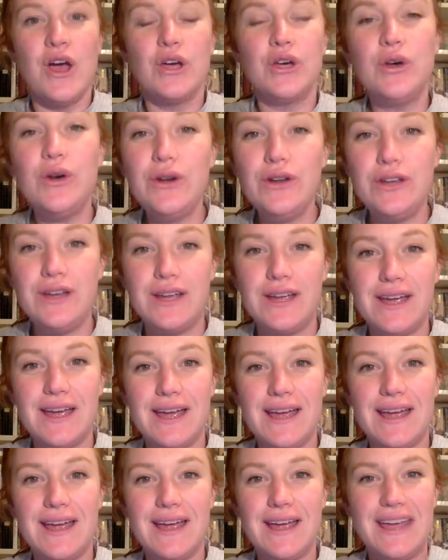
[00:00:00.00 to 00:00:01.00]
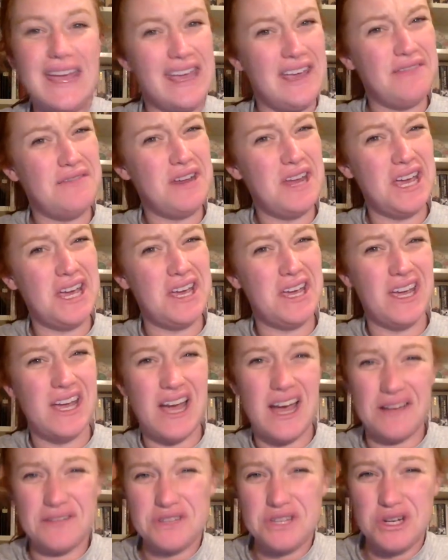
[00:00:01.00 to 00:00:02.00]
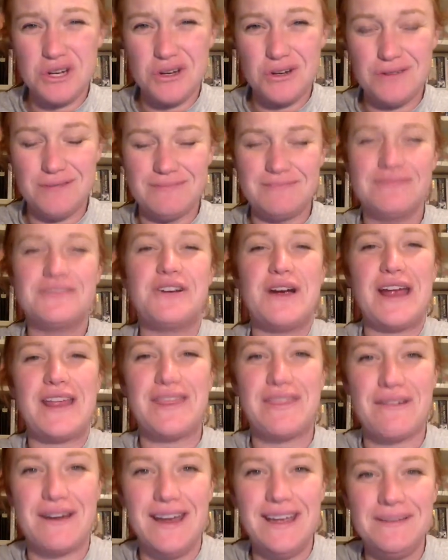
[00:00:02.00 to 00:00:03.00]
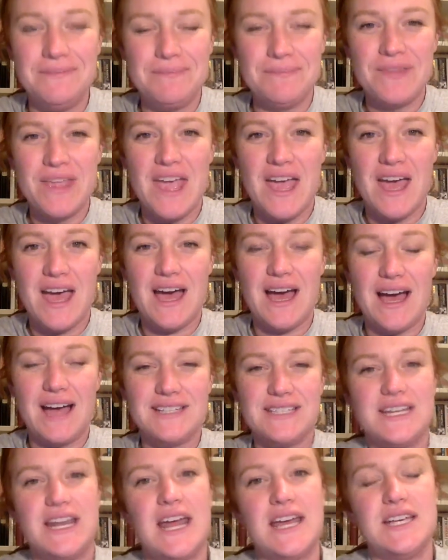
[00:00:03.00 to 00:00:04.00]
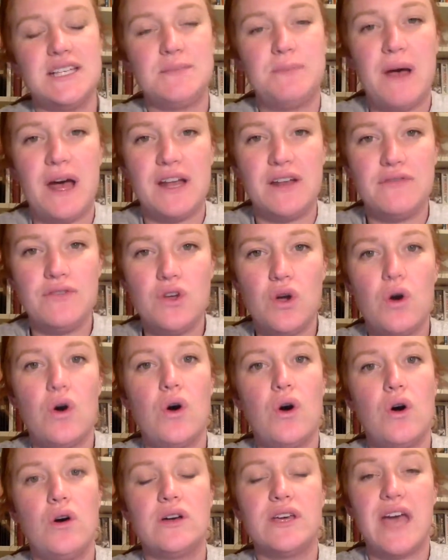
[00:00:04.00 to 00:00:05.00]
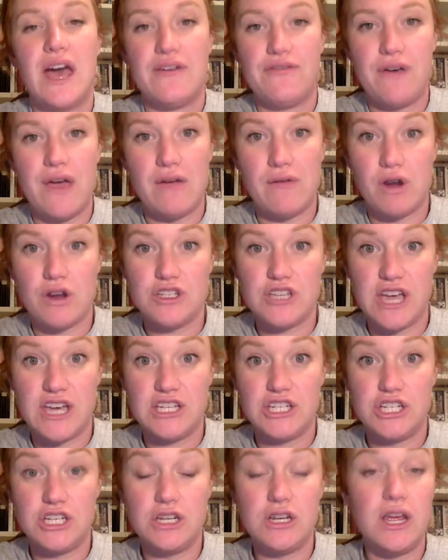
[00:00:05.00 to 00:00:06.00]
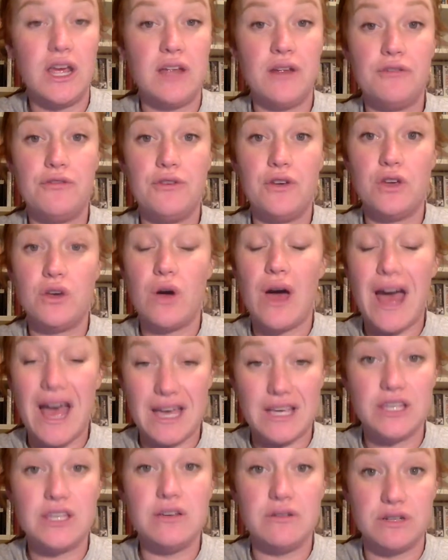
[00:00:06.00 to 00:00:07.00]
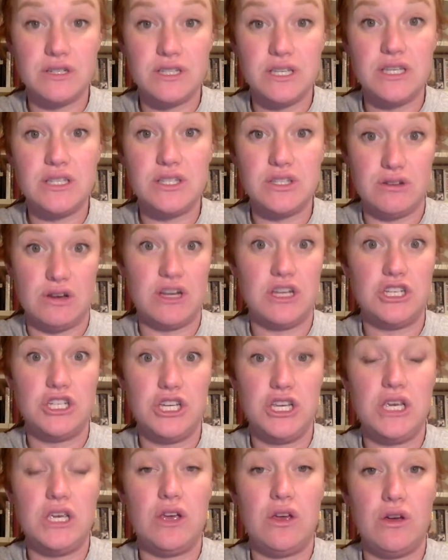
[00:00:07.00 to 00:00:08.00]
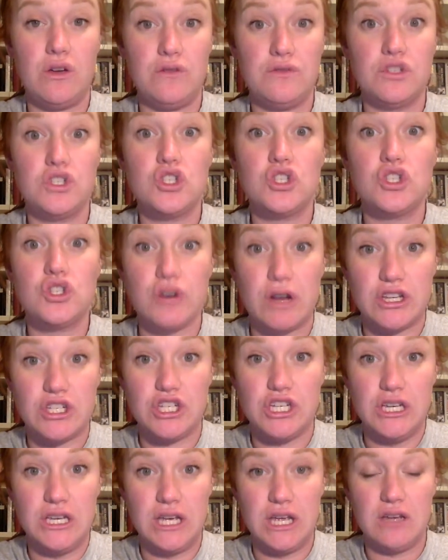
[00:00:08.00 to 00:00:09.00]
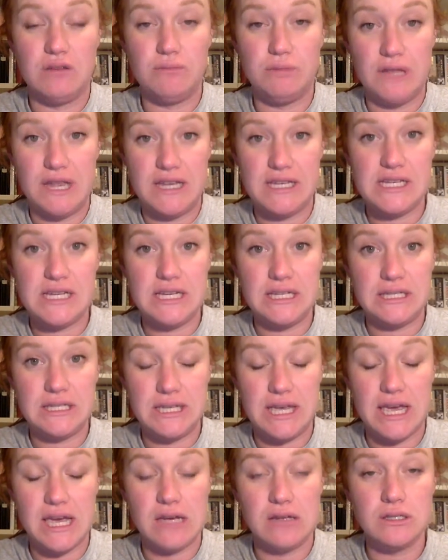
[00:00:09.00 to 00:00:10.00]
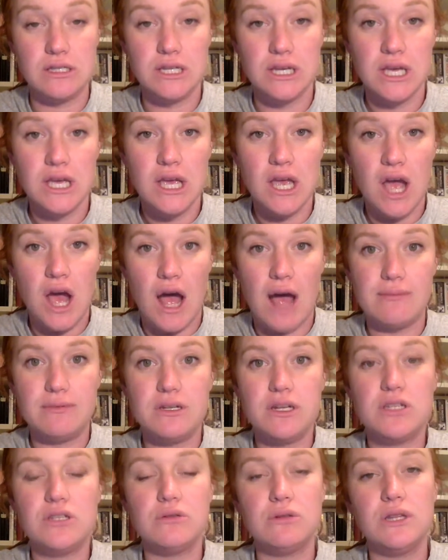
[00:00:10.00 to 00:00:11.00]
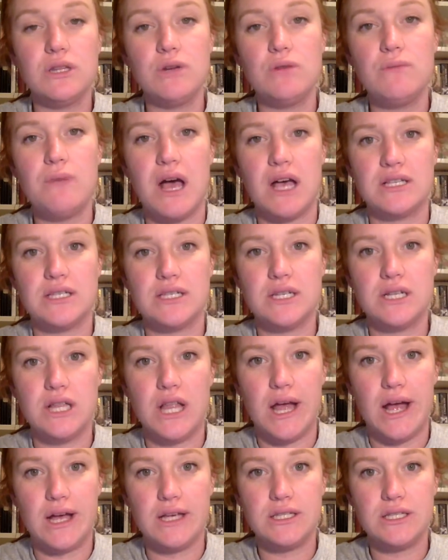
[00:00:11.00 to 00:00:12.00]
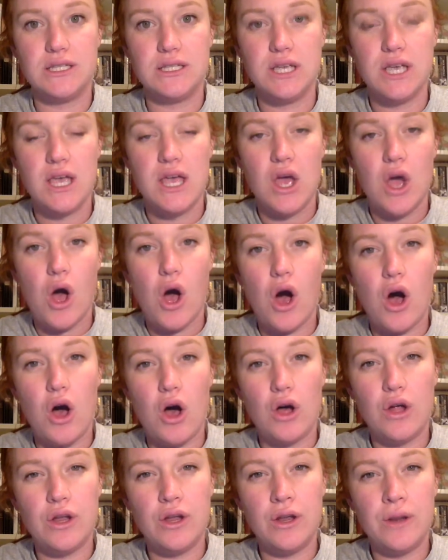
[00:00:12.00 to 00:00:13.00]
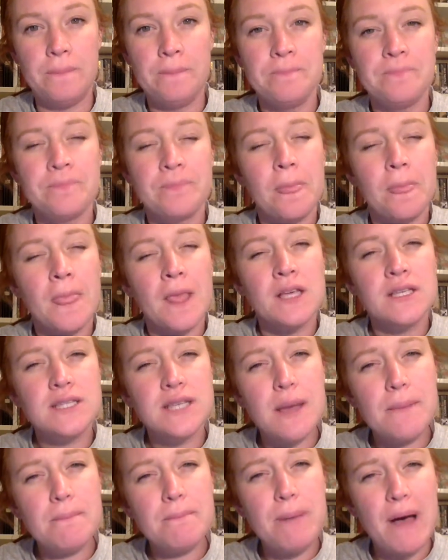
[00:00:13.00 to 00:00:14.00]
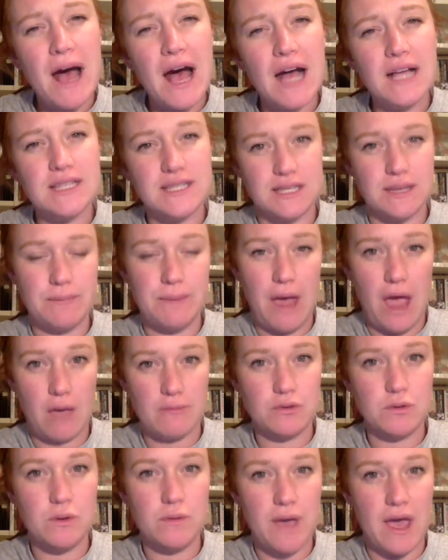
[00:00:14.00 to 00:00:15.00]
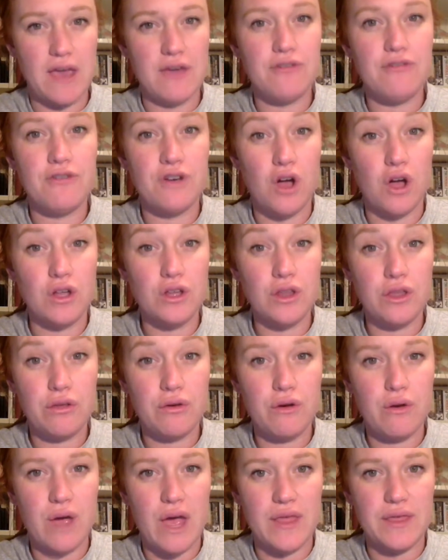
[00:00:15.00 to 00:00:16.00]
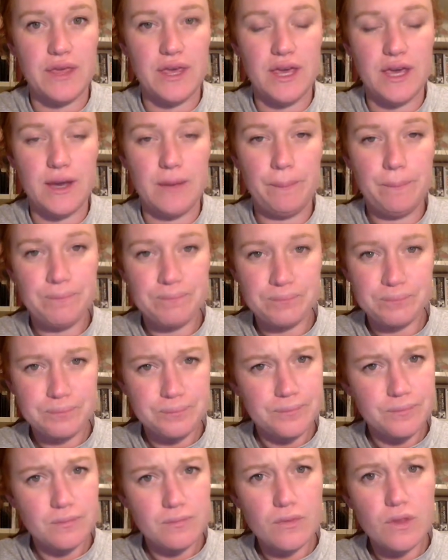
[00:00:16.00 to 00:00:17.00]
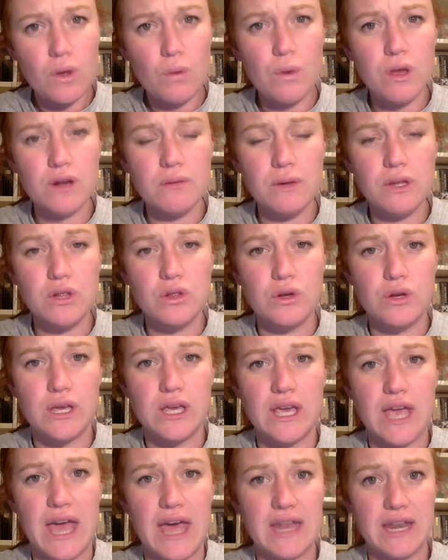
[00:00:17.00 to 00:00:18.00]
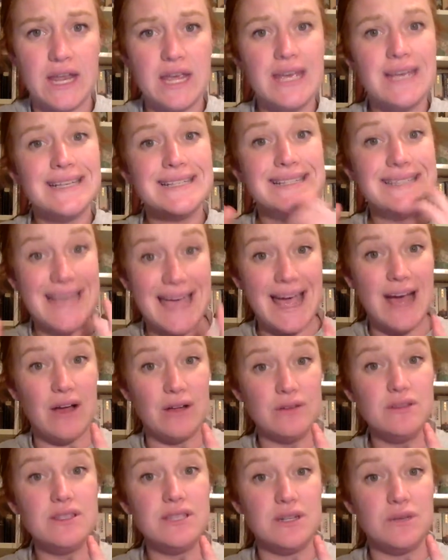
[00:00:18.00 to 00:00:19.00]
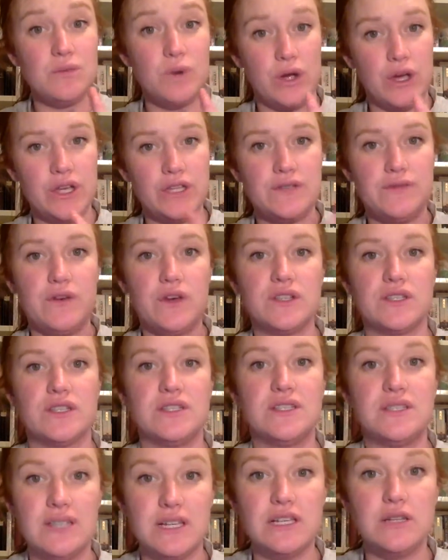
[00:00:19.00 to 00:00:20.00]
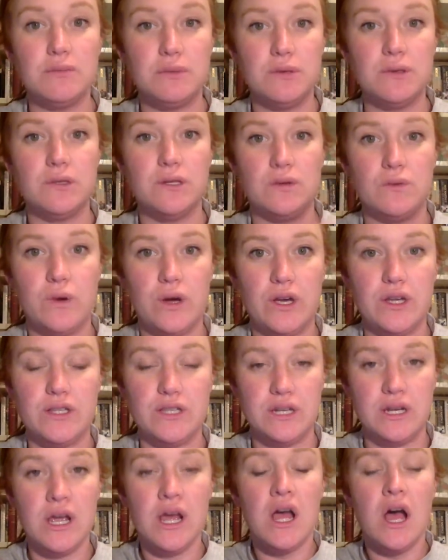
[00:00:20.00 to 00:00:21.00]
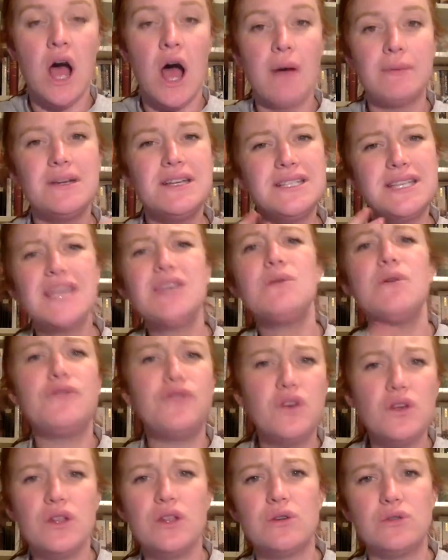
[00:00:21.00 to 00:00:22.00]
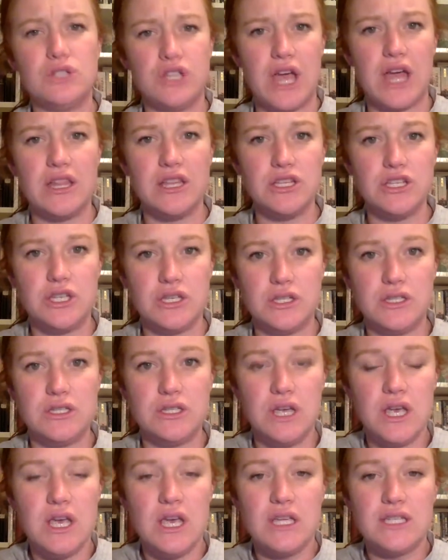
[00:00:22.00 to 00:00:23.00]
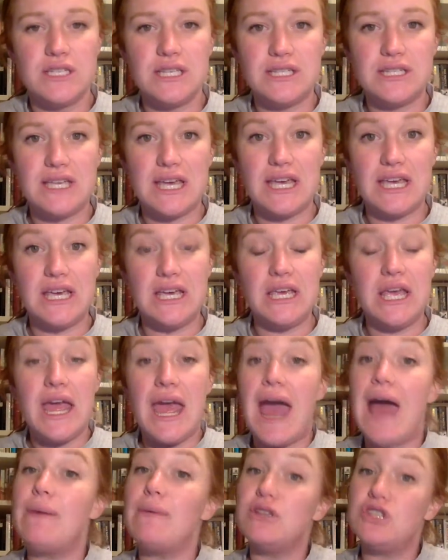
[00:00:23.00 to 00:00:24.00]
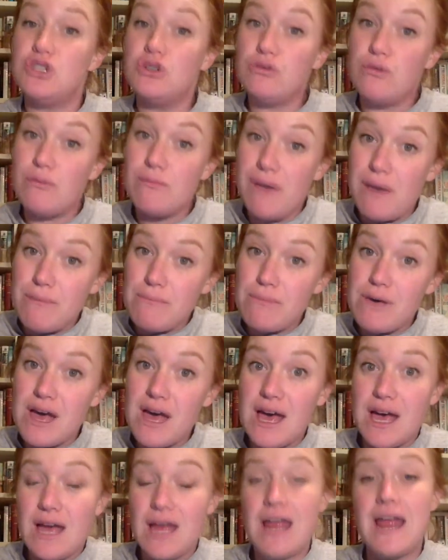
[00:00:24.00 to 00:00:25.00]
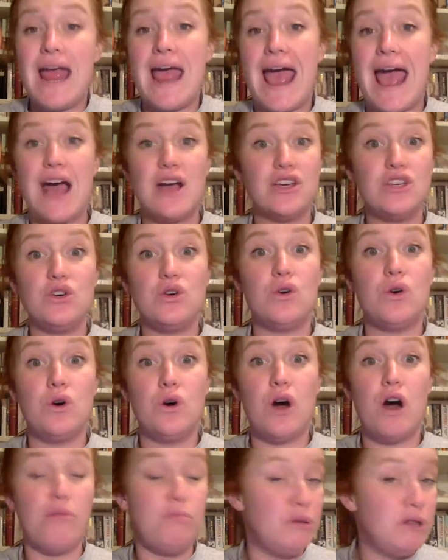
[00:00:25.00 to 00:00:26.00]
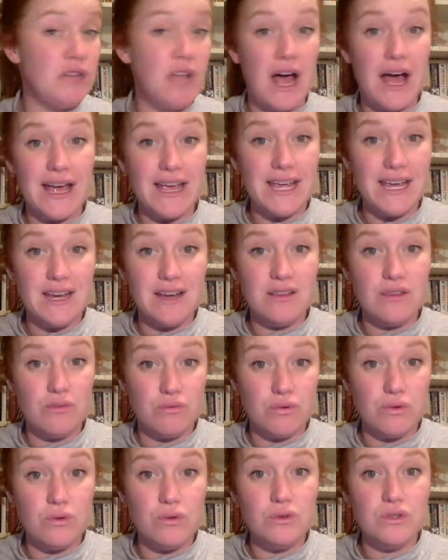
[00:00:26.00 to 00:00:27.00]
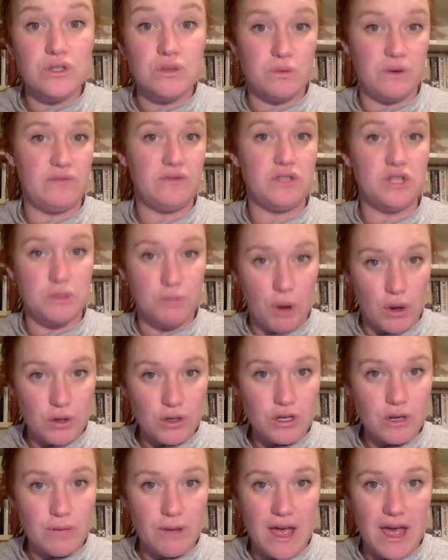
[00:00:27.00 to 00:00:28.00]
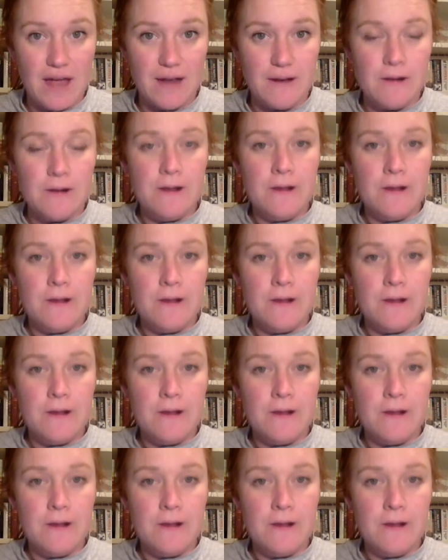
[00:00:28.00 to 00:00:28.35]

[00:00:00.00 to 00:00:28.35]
Good evening, afternoon, grade 3. Today is part of your cafe rotation for your accuracy strategy of stretching and blending sounds. I'm going to do a little masterclass on some parts that perhaps we may have forgotten throughout the year. We're going to be looking at sounds in words versus syllables in words. And I'm going to set you a few little challenges to see how much you remember, how you're applying the rules that we've spoken about,